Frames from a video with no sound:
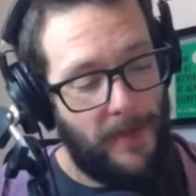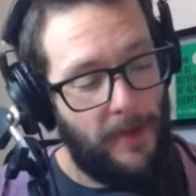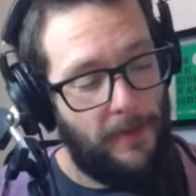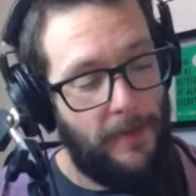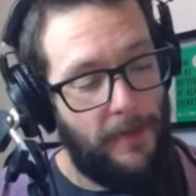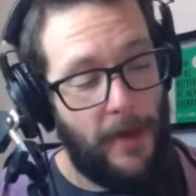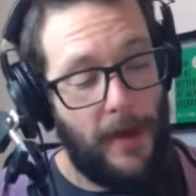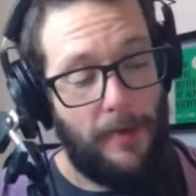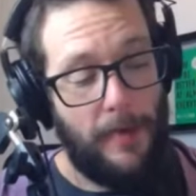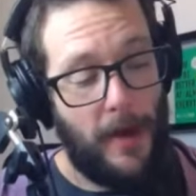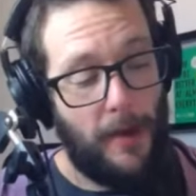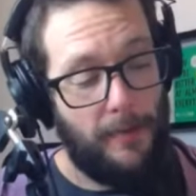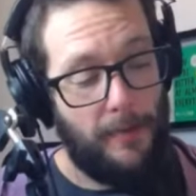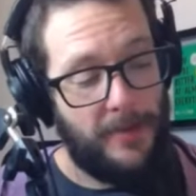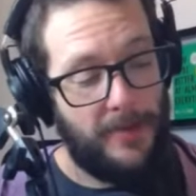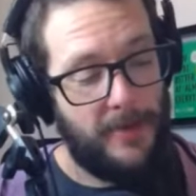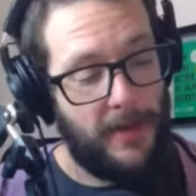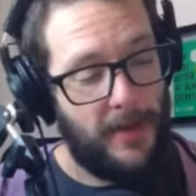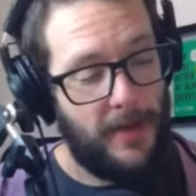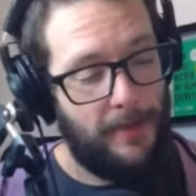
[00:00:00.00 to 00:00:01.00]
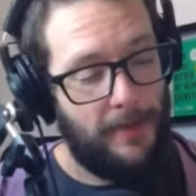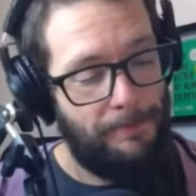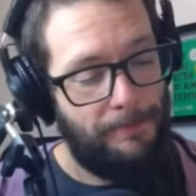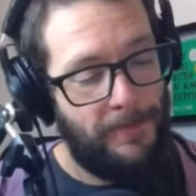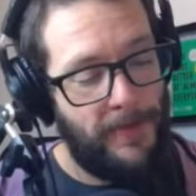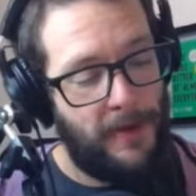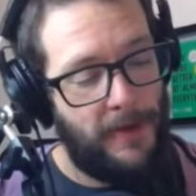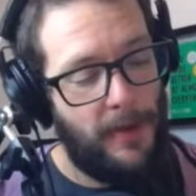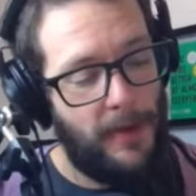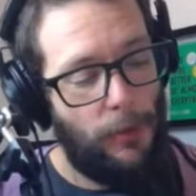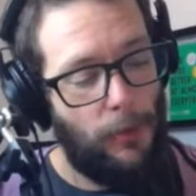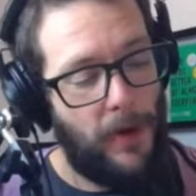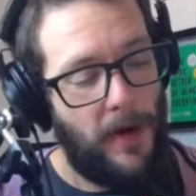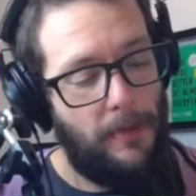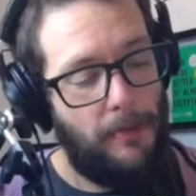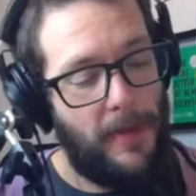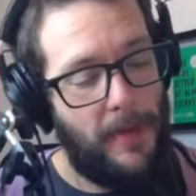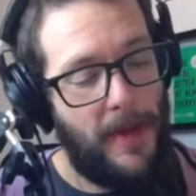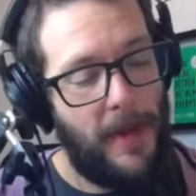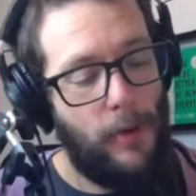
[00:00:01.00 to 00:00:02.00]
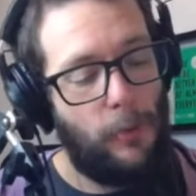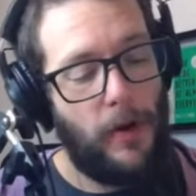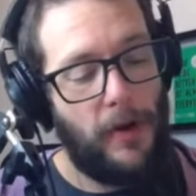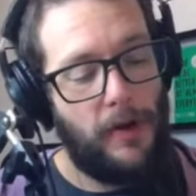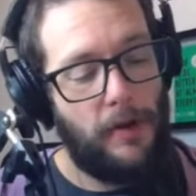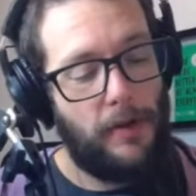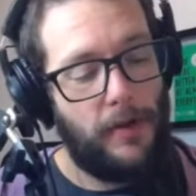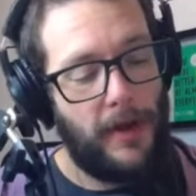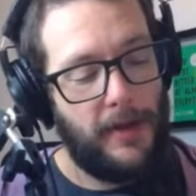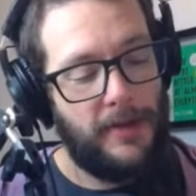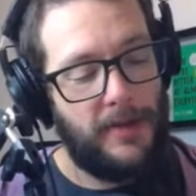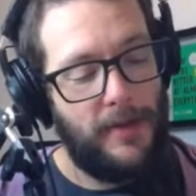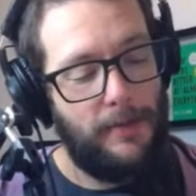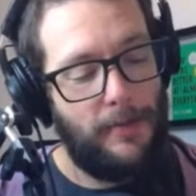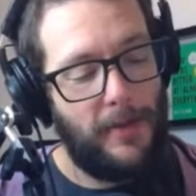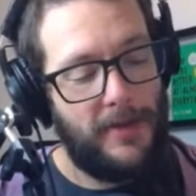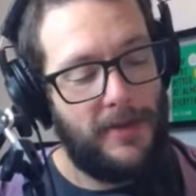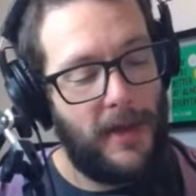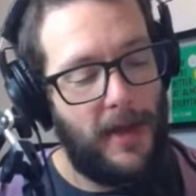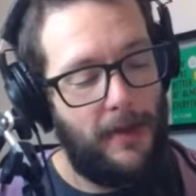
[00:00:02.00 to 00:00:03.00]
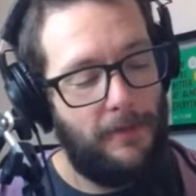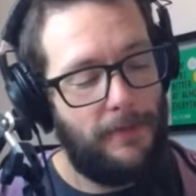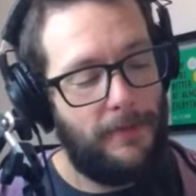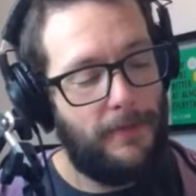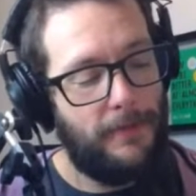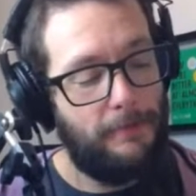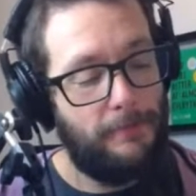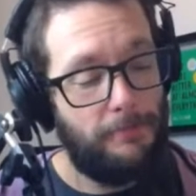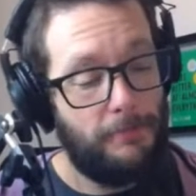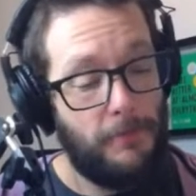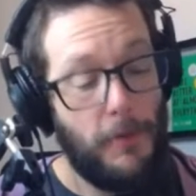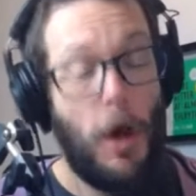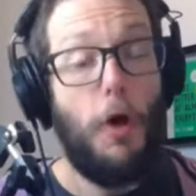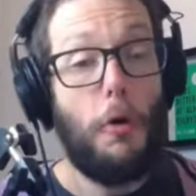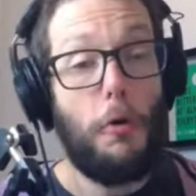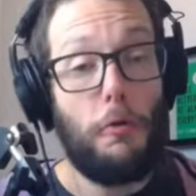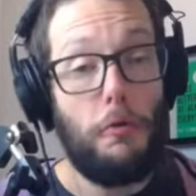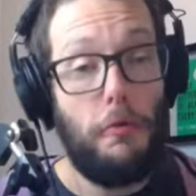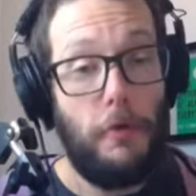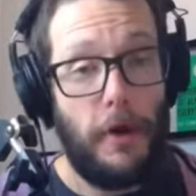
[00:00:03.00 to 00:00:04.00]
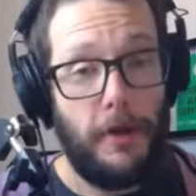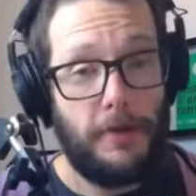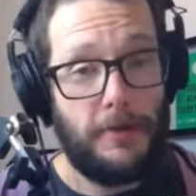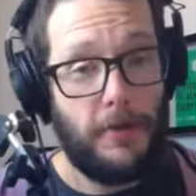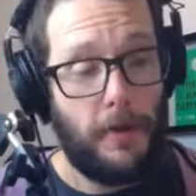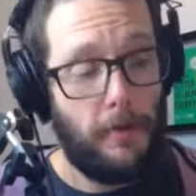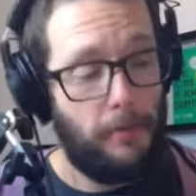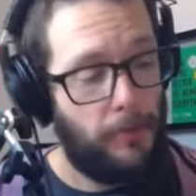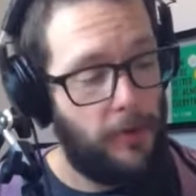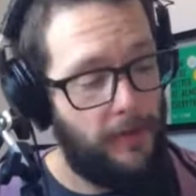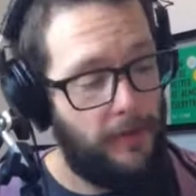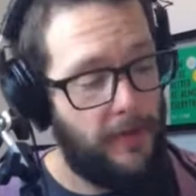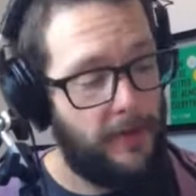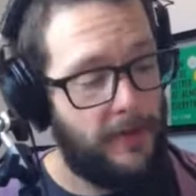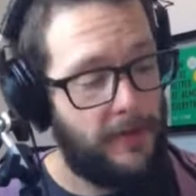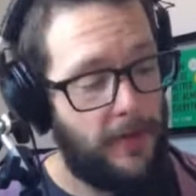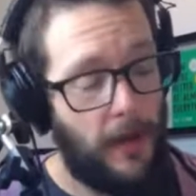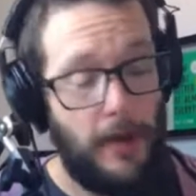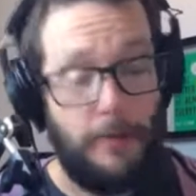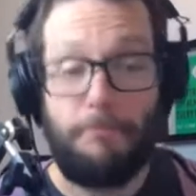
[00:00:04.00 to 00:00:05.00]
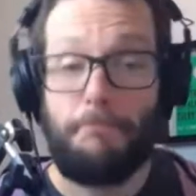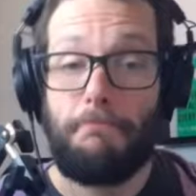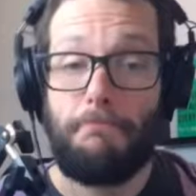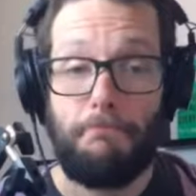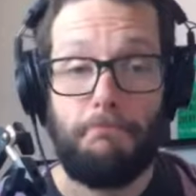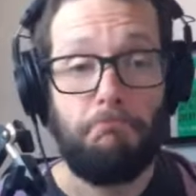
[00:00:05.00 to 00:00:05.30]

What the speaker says: if I am not mistaken, that when a man recollects, he must have known at some previous time.